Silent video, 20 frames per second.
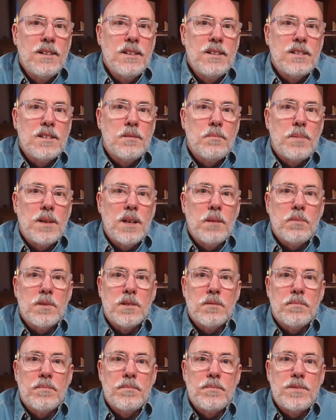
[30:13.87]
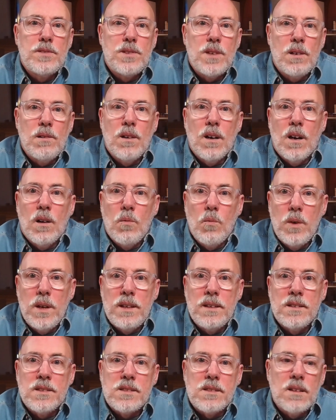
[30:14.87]
to be able to share our
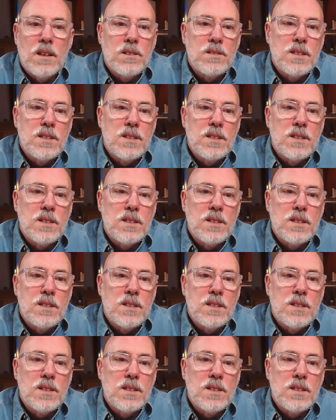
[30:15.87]
witness and our